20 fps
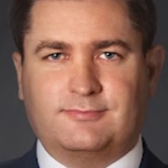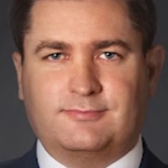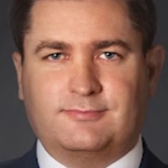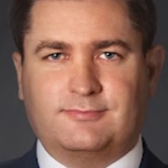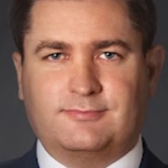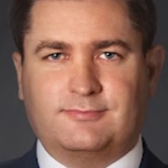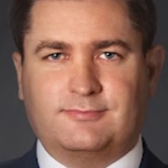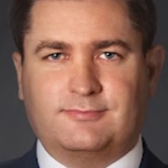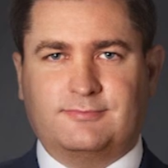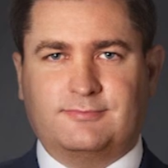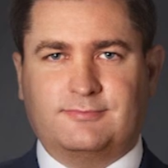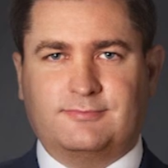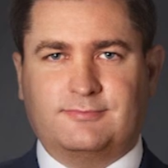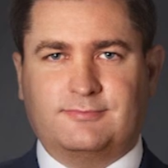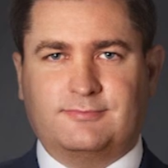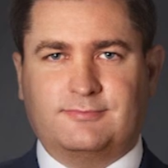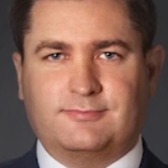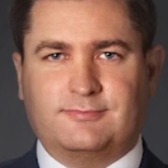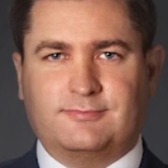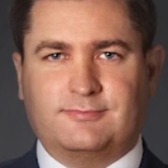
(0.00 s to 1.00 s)

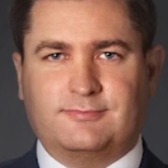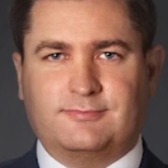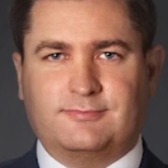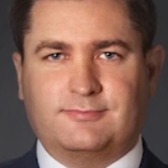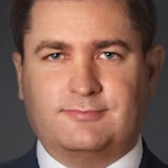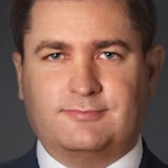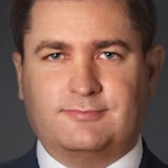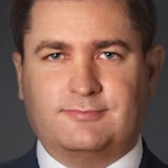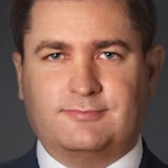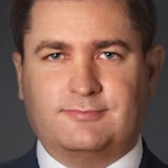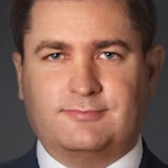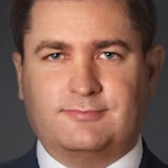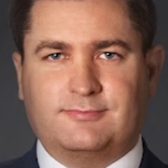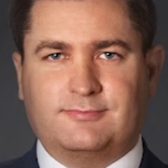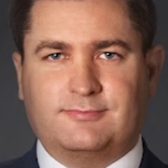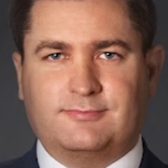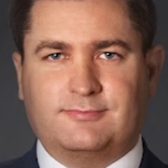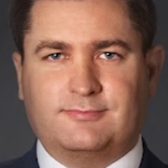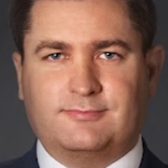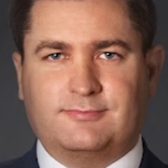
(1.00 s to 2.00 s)

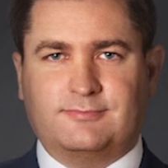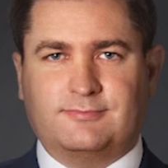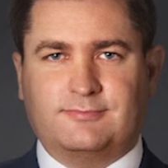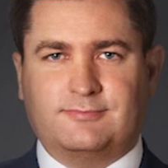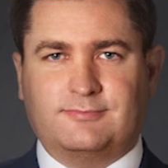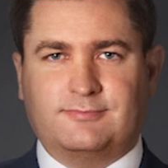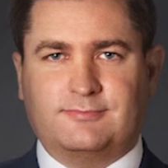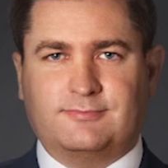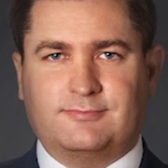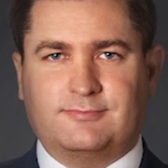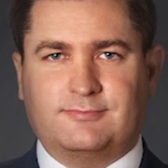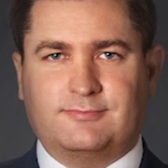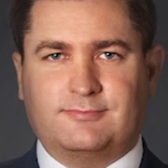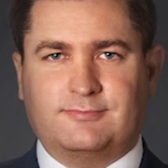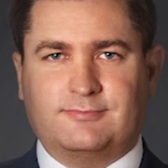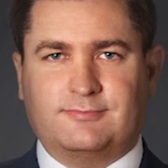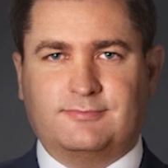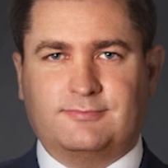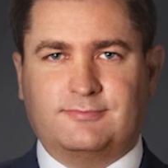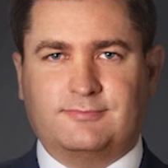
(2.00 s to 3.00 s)

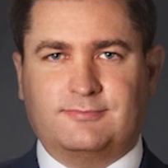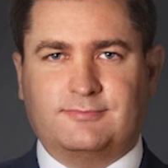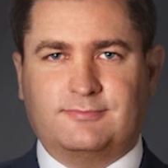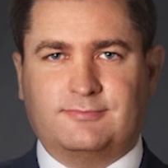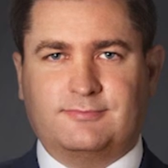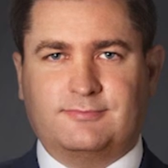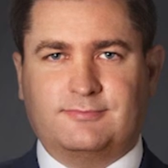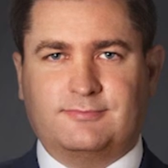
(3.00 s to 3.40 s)
[no speech]